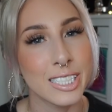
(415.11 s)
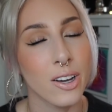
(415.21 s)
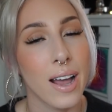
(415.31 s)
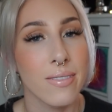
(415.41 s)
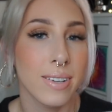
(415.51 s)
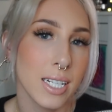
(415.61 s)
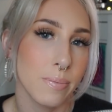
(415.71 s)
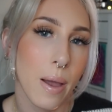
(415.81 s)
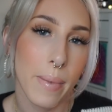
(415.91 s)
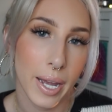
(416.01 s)
So I
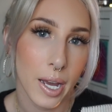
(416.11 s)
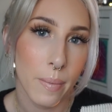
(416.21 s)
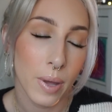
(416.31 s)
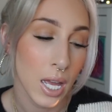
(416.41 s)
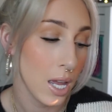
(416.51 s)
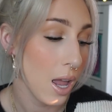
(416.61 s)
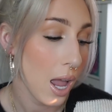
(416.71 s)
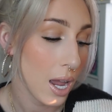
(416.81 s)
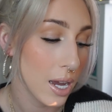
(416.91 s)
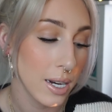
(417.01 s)
finished my makeup
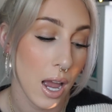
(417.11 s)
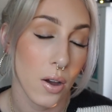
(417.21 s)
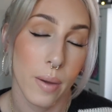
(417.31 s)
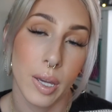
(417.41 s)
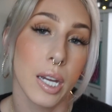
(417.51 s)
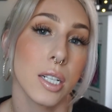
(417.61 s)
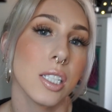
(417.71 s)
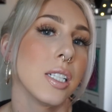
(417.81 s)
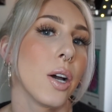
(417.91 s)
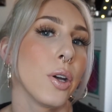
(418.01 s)
and now I'm here
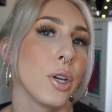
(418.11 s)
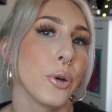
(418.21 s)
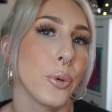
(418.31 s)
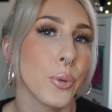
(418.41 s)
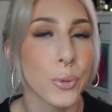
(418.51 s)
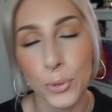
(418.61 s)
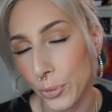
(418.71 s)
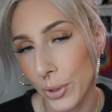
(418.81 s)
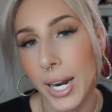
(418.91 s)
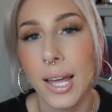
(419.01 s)
to tell you
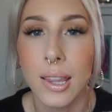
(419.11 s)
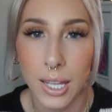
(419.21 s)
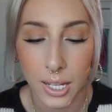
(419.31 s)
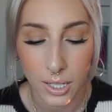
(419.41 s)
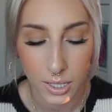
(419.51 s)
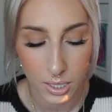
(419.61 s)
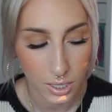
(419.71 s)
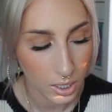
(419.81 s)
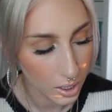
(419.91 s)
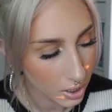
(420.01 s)
what I
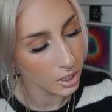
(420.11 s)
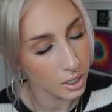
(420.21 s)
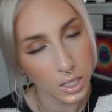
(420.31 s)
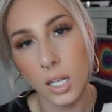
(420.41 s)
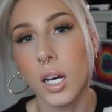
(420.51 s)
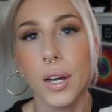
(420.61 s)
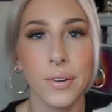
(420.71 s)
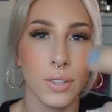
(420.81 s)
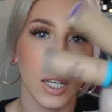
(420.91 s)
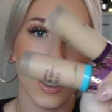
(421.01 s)
think
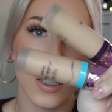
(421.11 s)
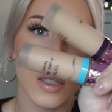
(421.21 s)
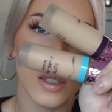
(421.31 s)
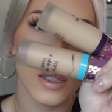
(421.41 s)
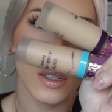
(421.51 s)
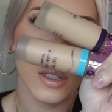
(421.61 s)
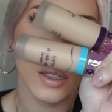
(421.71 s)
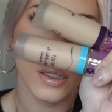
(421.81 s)
of these.